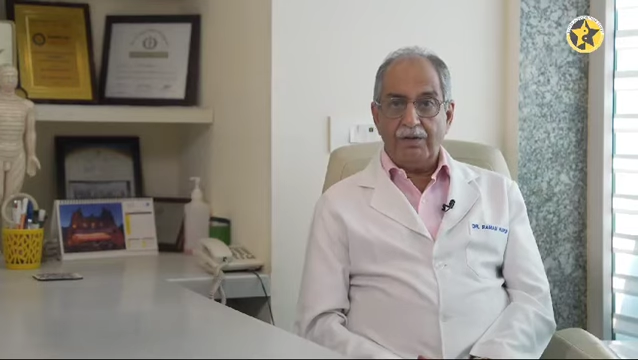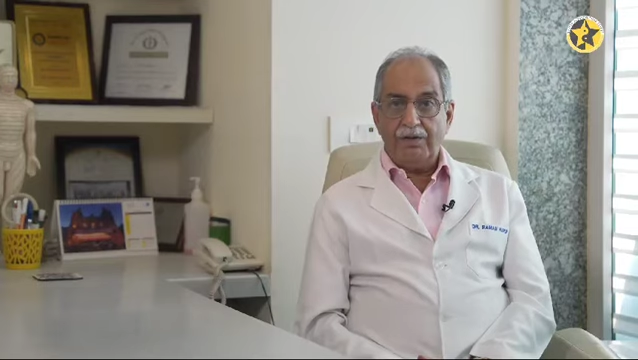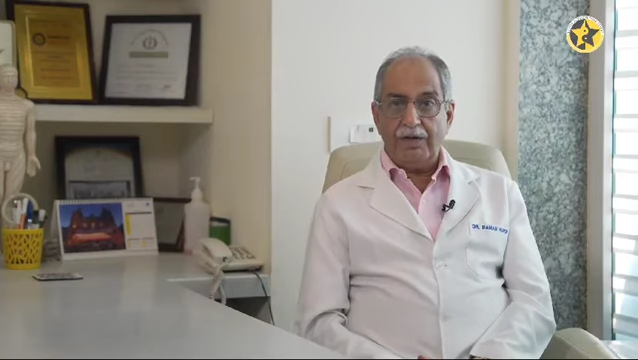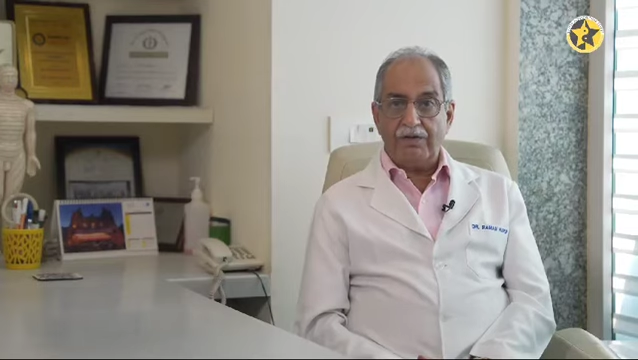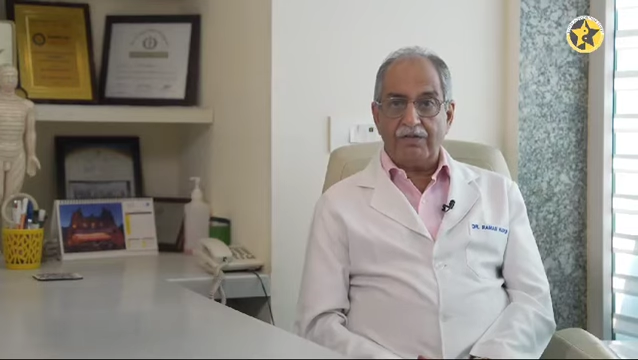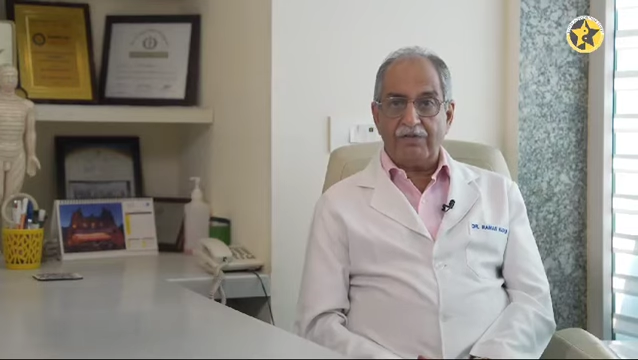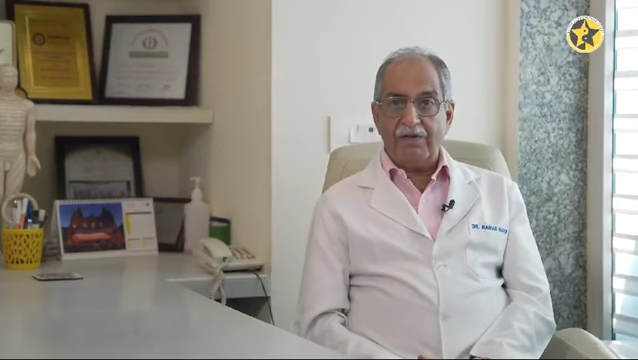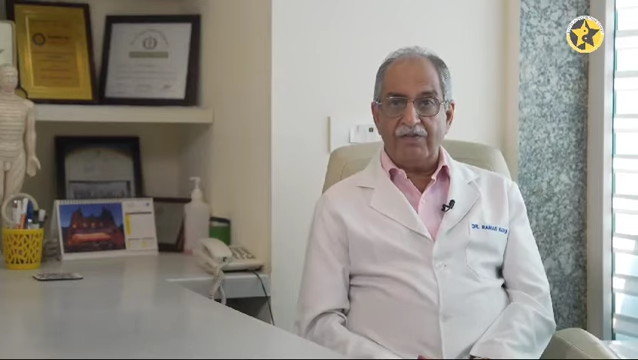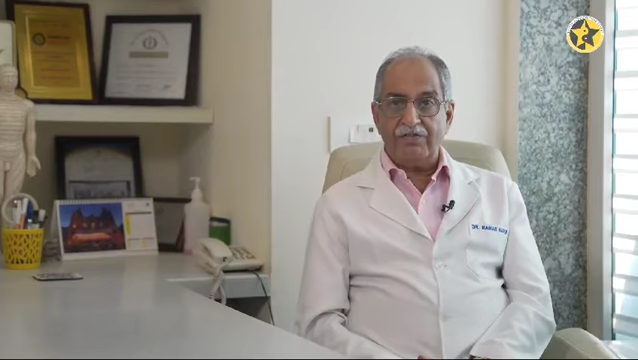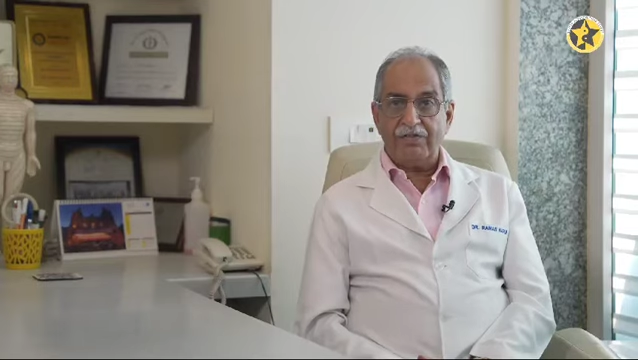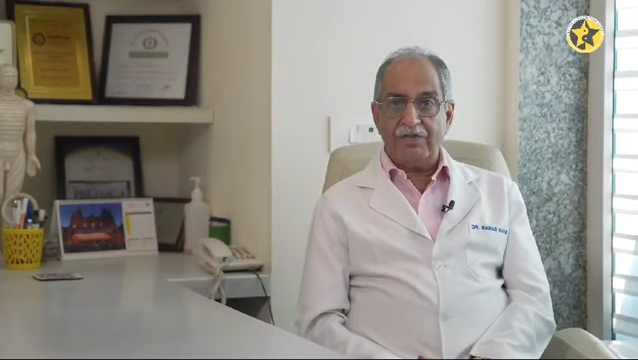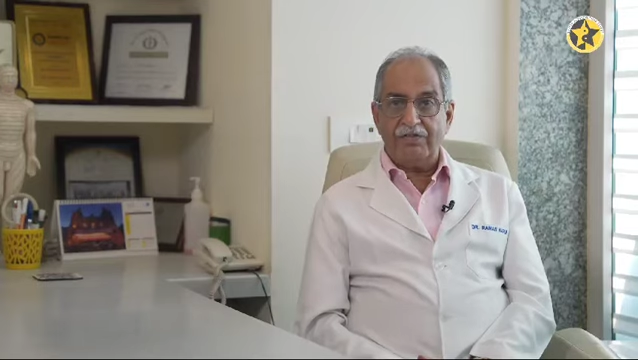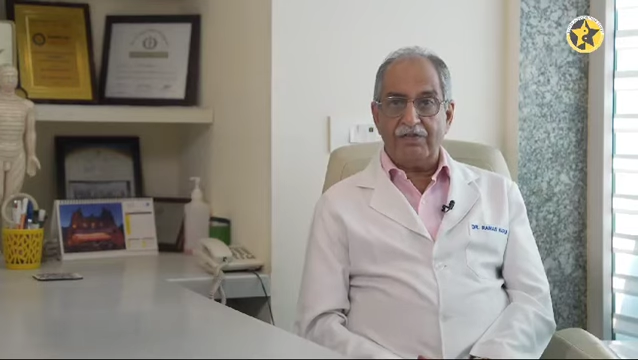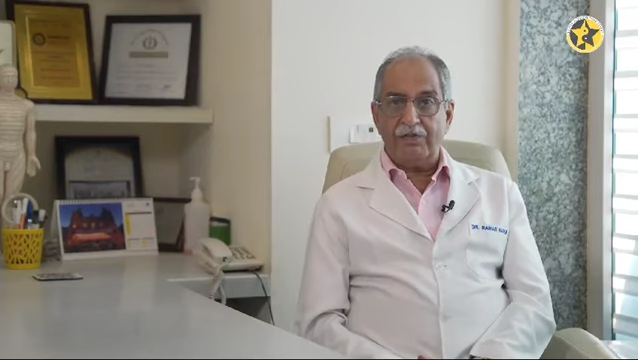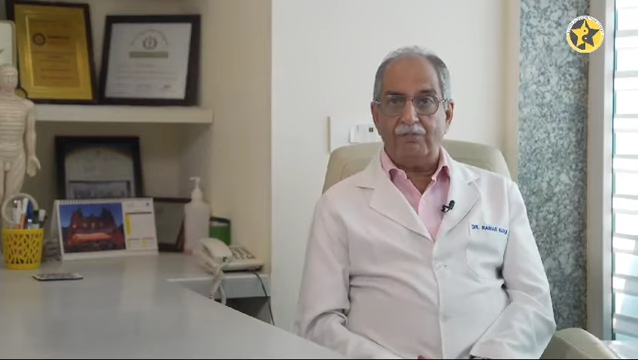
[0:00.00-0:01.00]
that
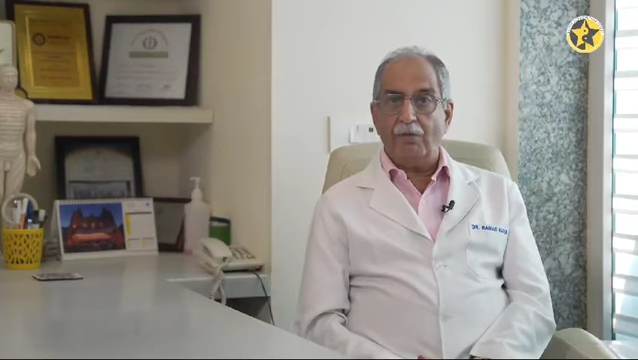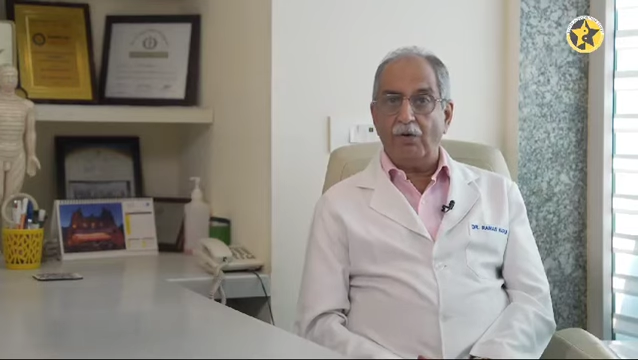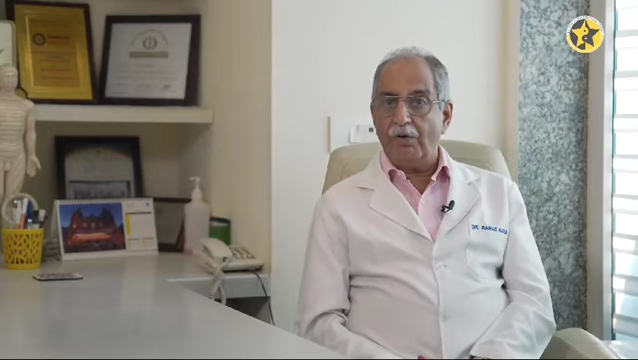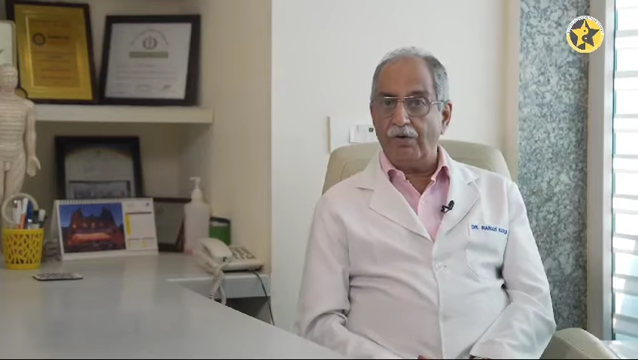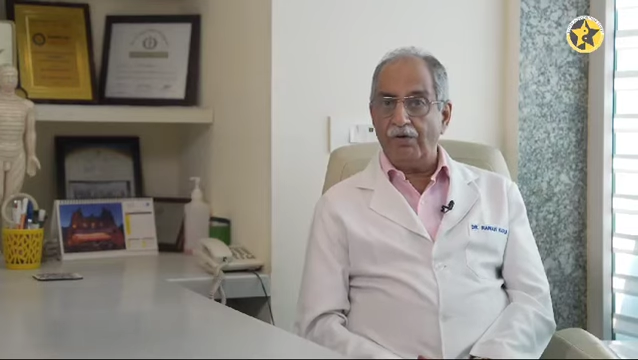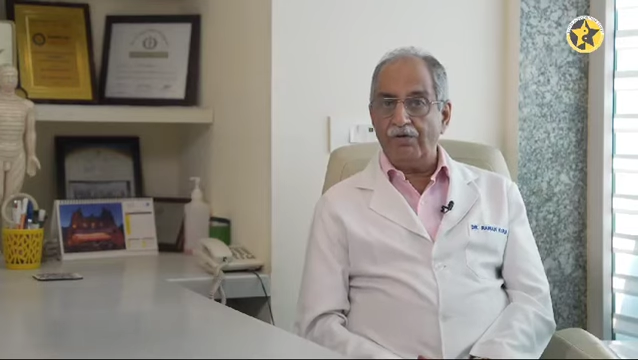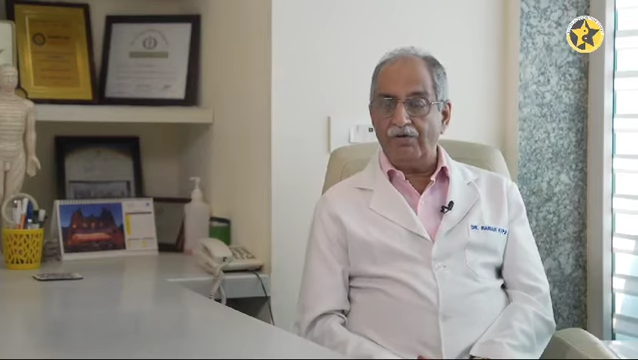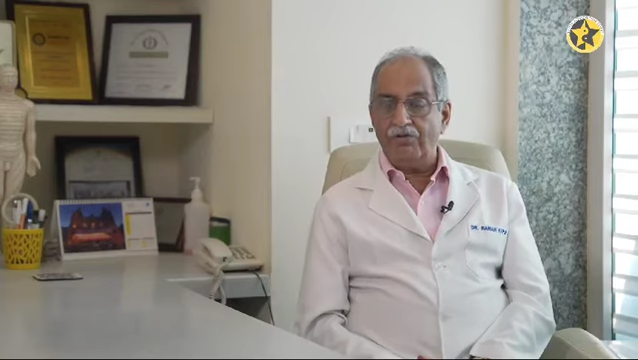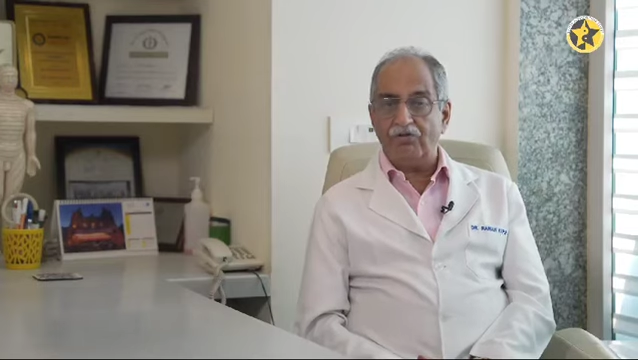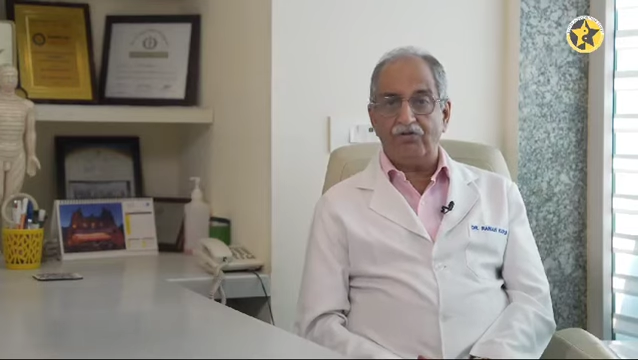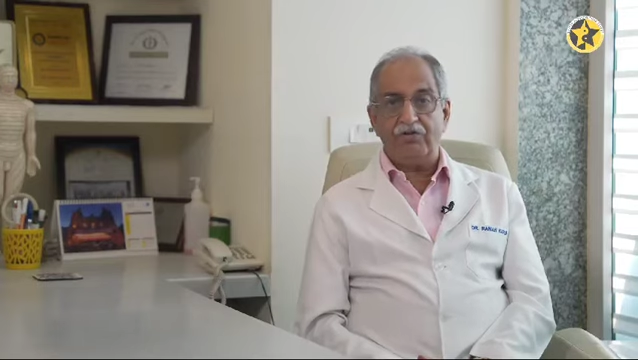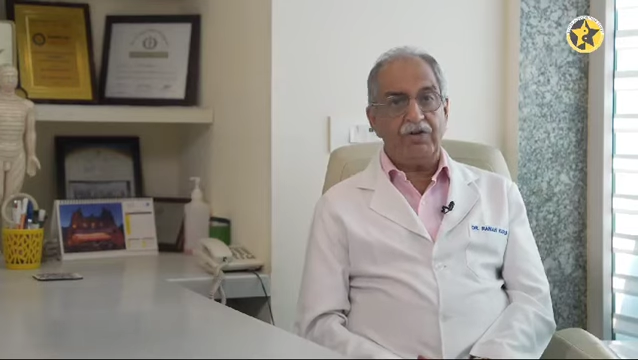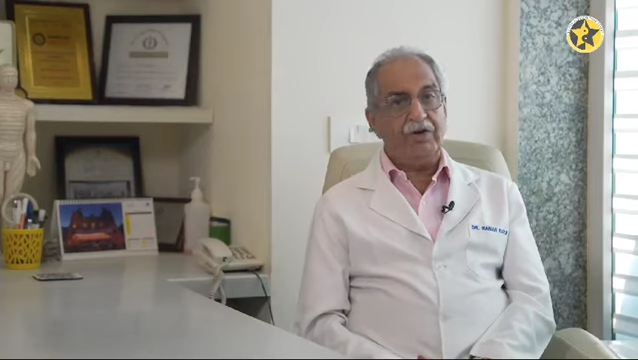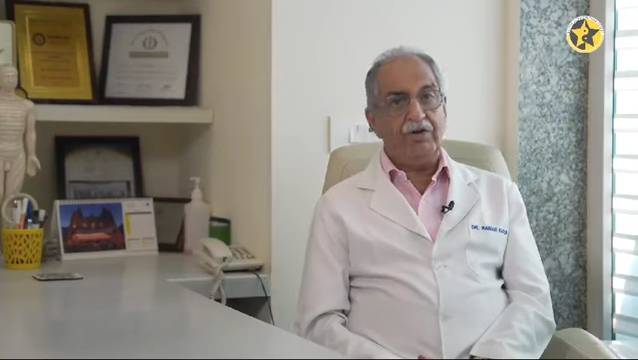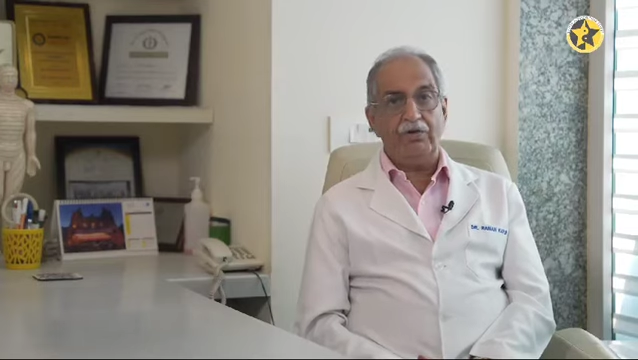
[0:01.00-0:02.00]
transcended borders and
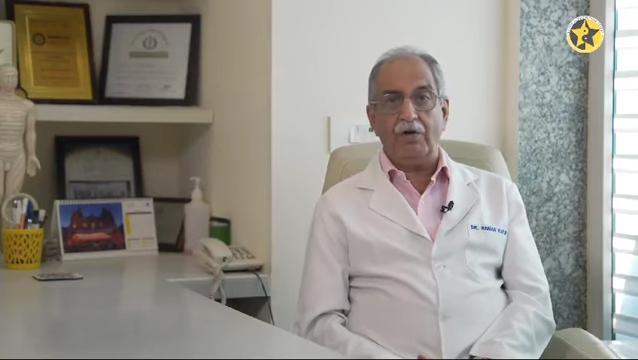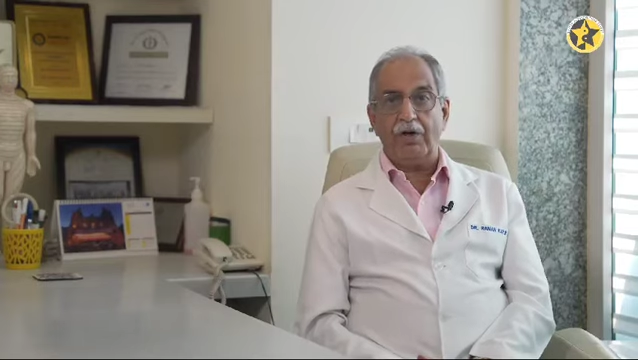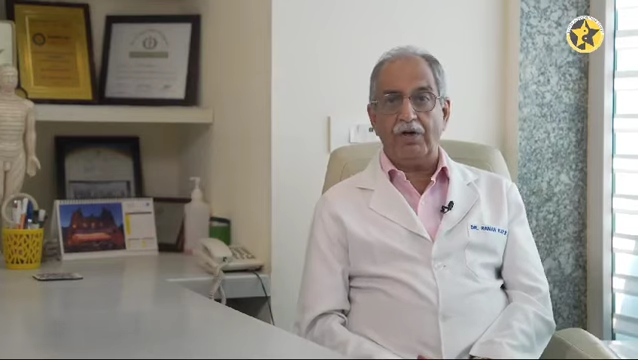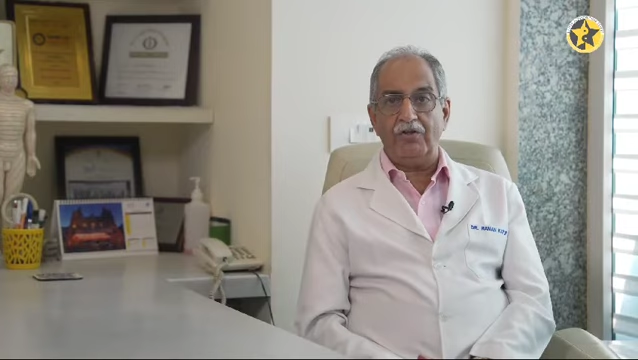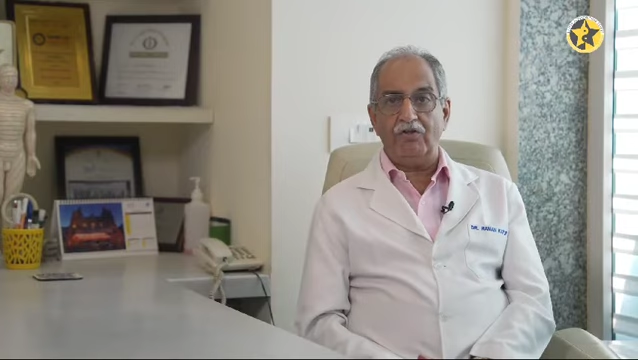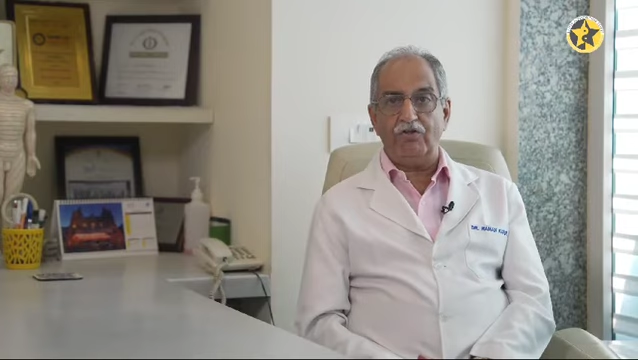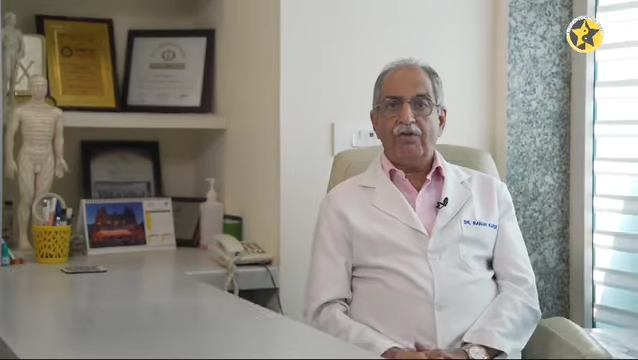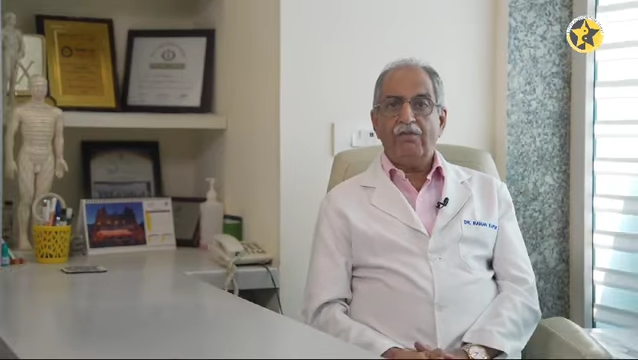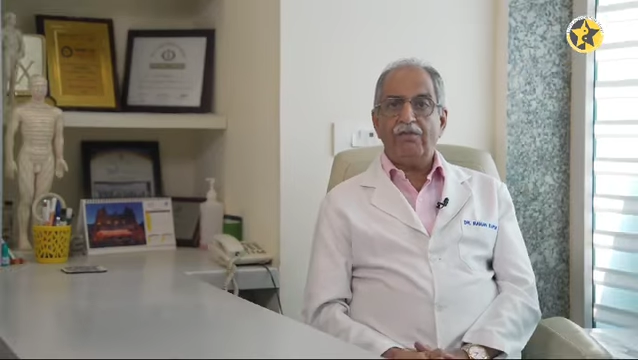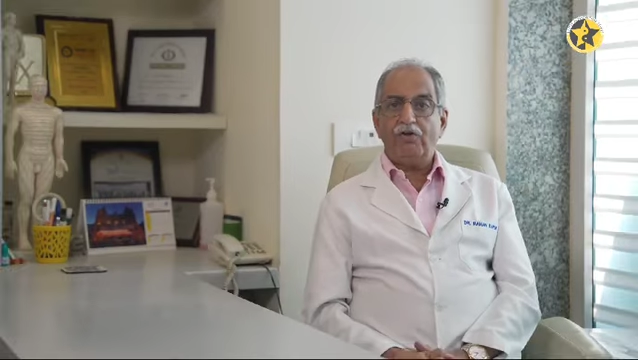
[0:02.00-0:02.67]
shared knowledge.